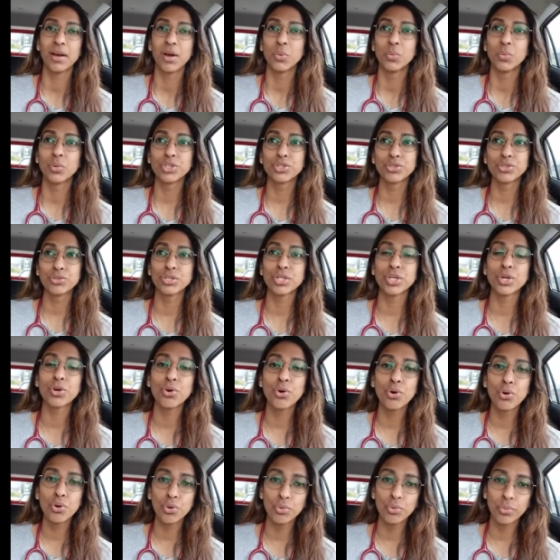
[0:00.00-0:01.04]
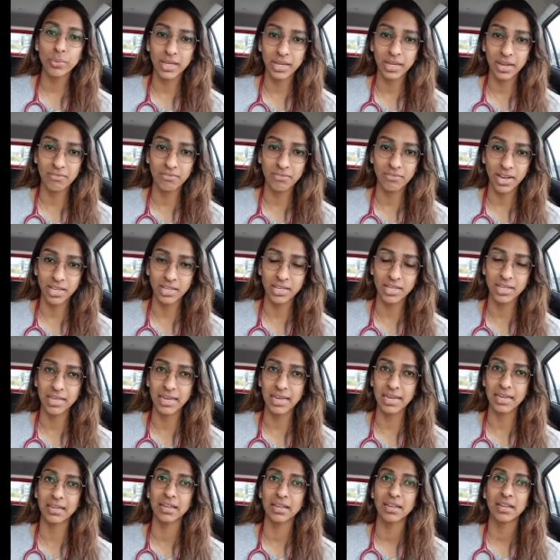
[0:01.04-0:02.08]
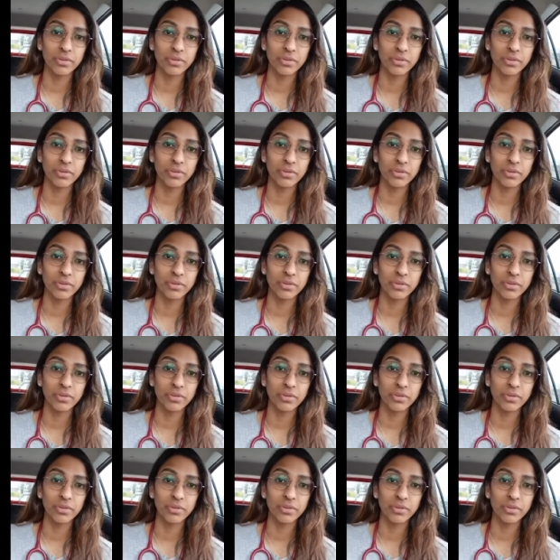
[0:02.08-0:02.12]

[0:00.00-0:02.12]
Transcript: We're choosing who we can ventilate.